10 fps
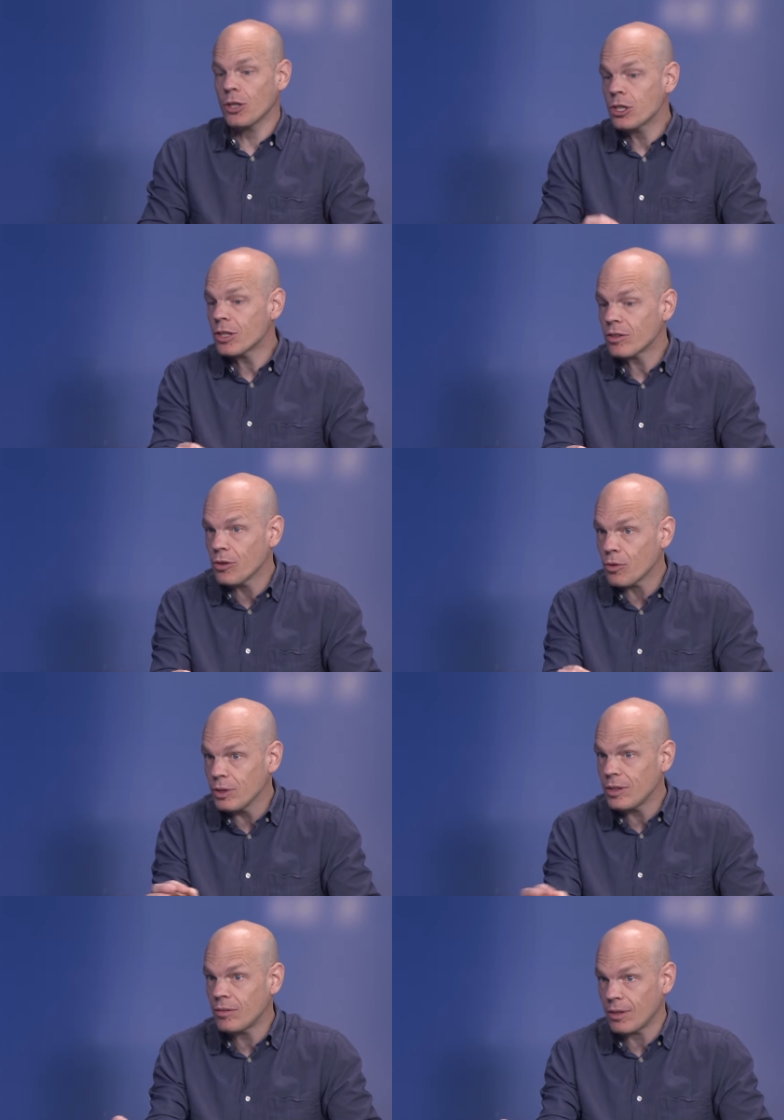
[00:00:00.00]
Not just on the
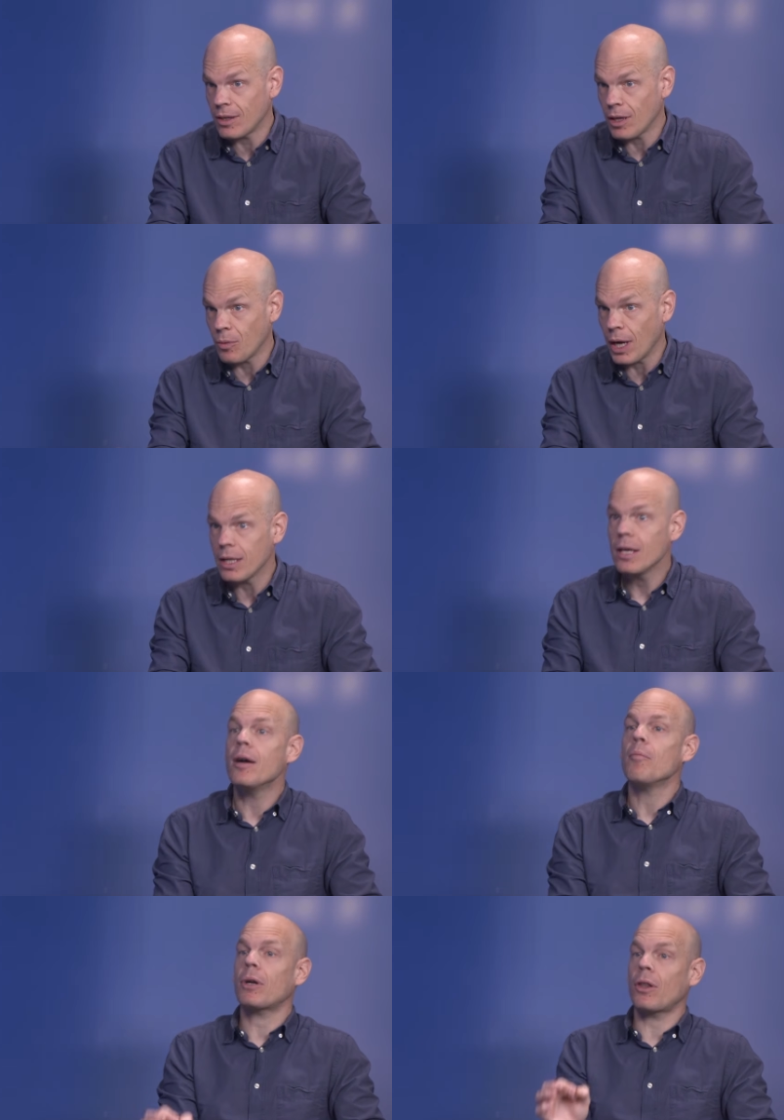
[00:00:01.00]
reasons that they write,
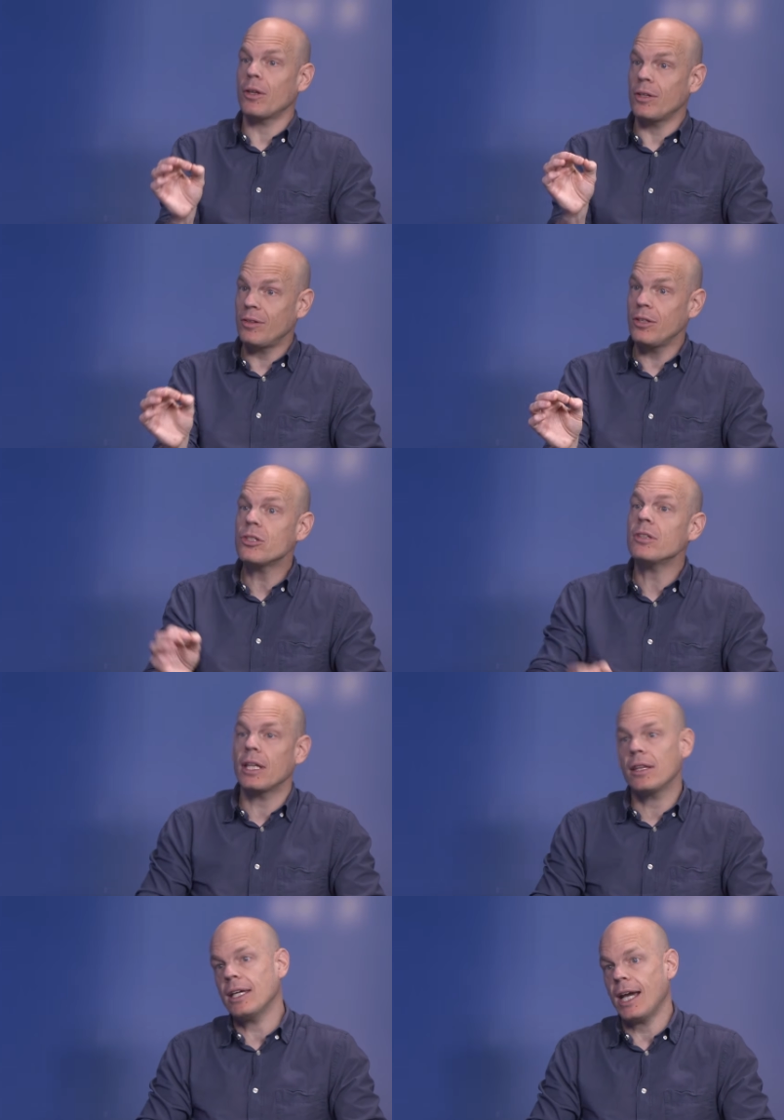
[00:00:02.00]
but on the decision
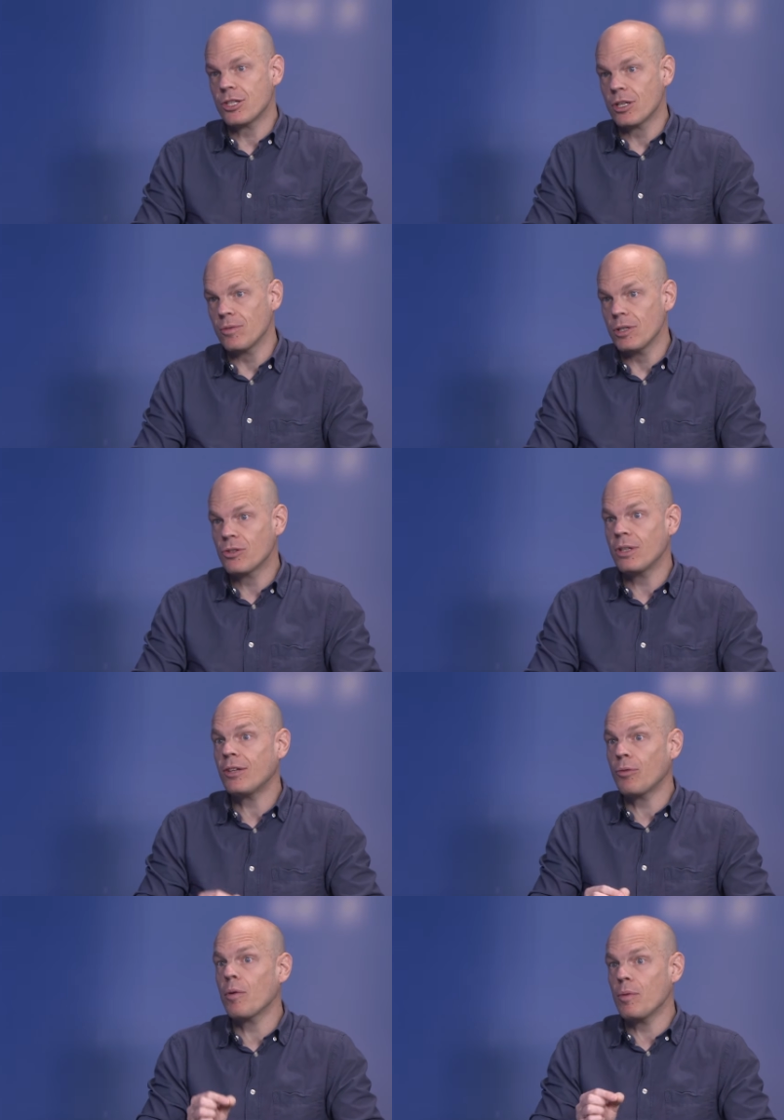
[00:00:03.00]
that they actually reach. So
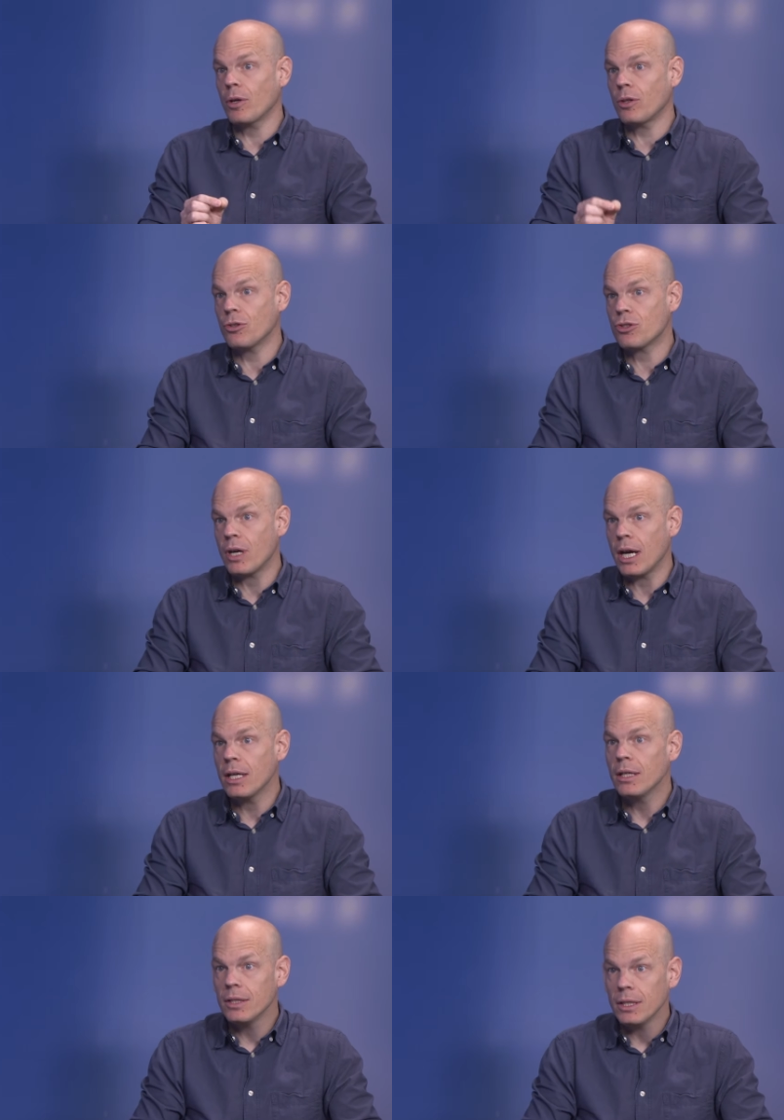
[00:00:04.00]
that's what we wanted to try
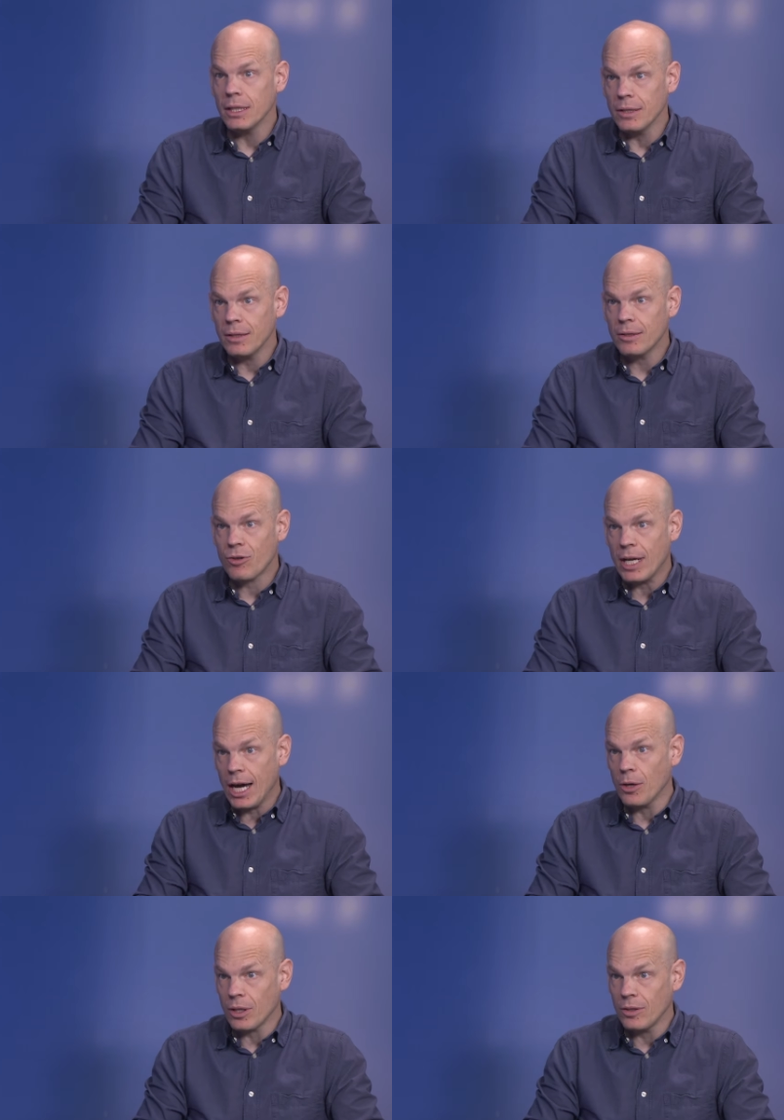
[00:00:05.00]

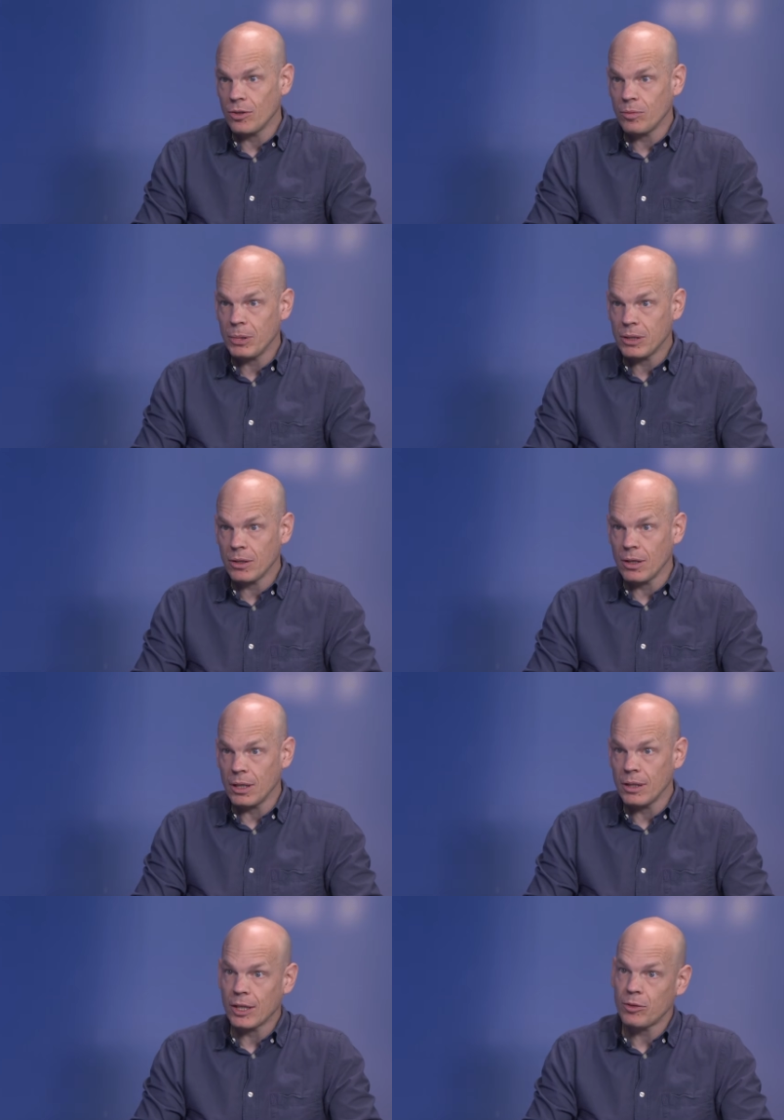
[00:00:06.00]
out in this
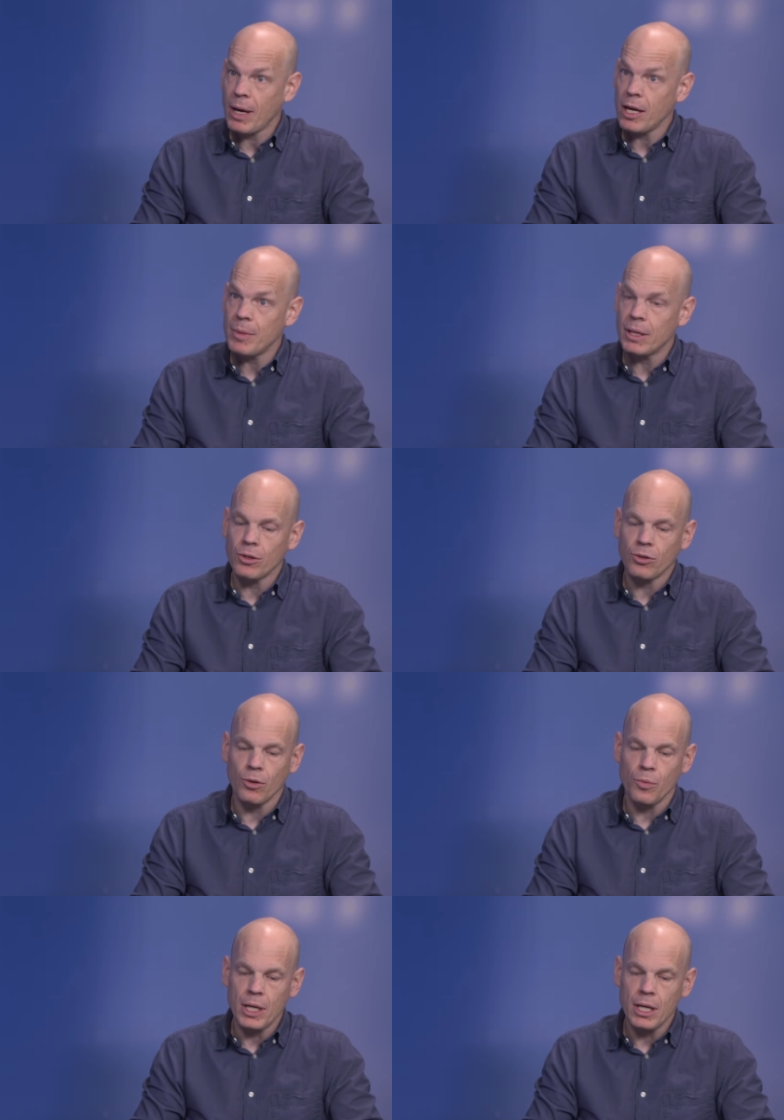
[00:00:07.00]
particular experiment. And
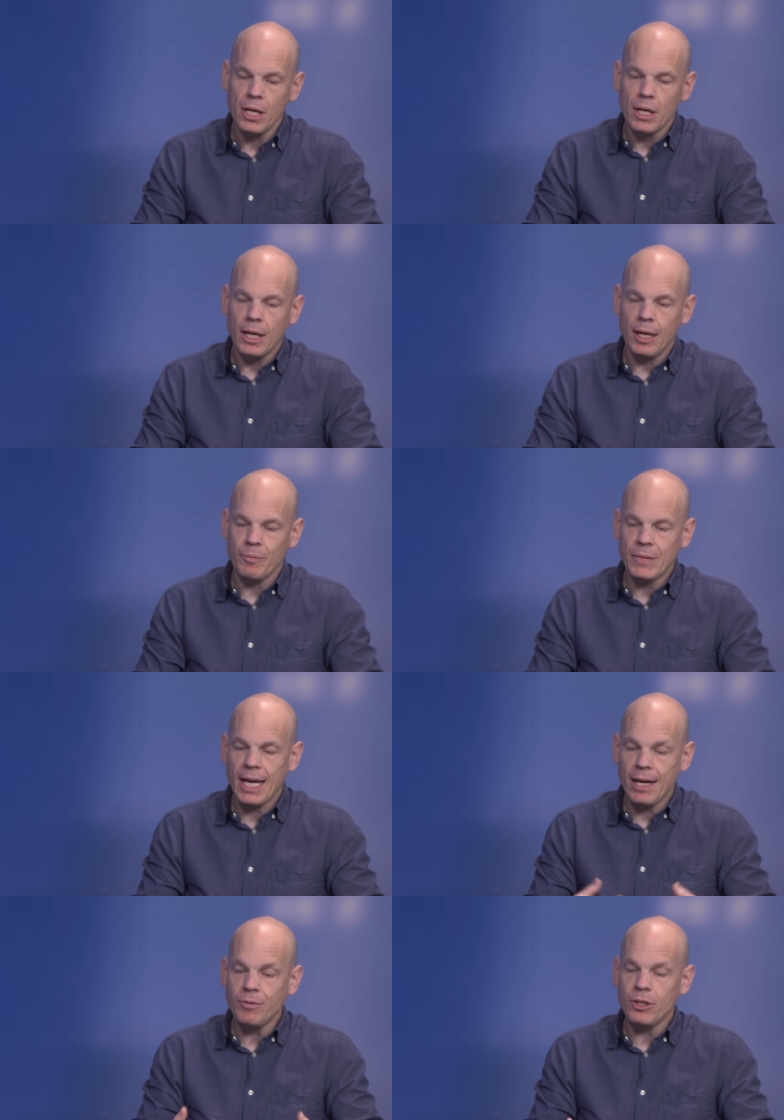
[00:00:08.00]
so we
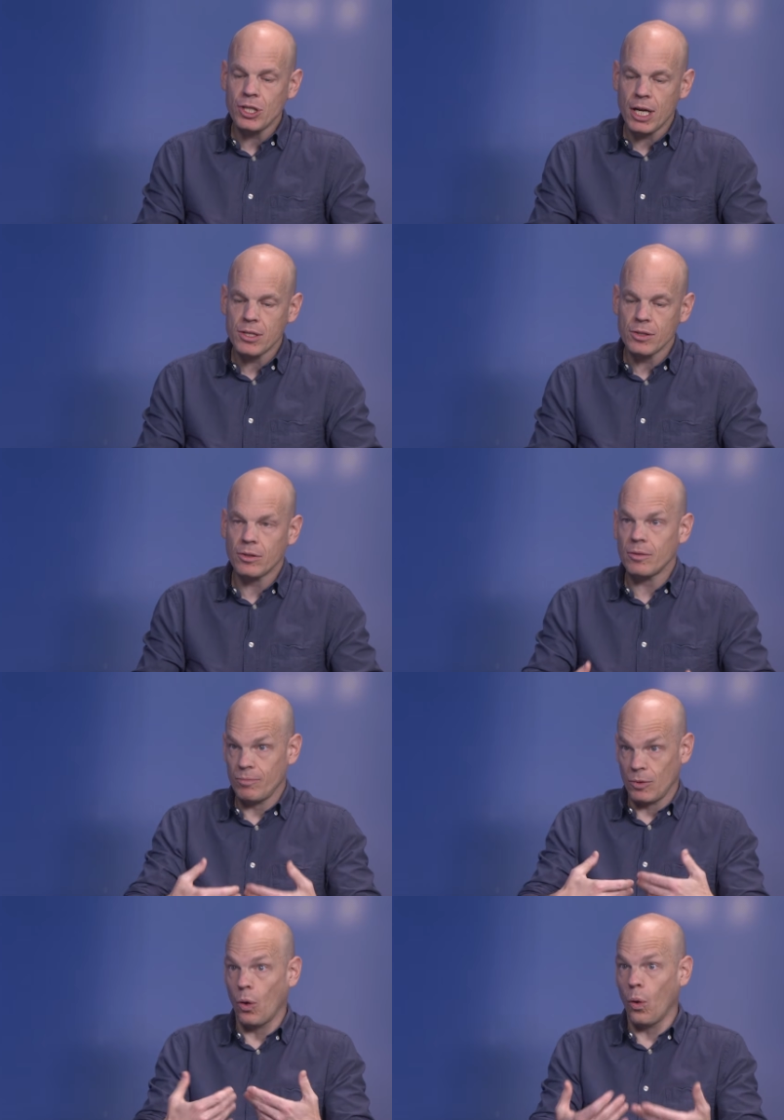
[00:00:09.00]
gave the judges
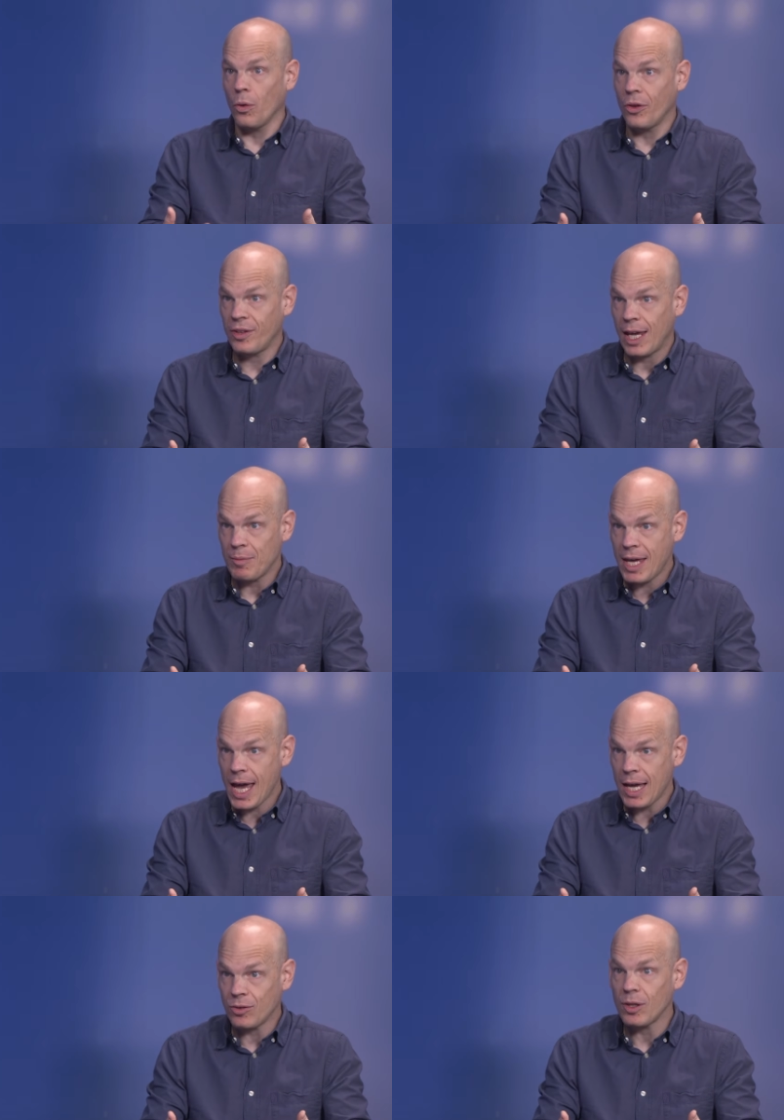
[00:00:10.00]
all the same
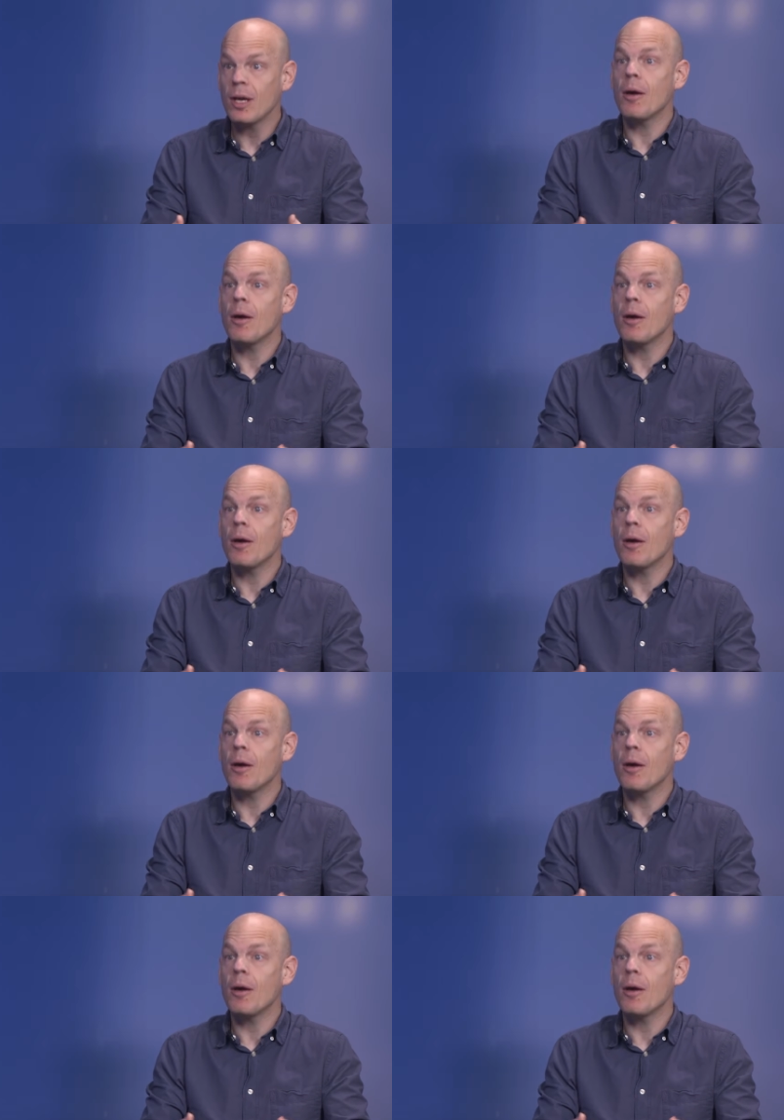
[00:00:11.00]
case,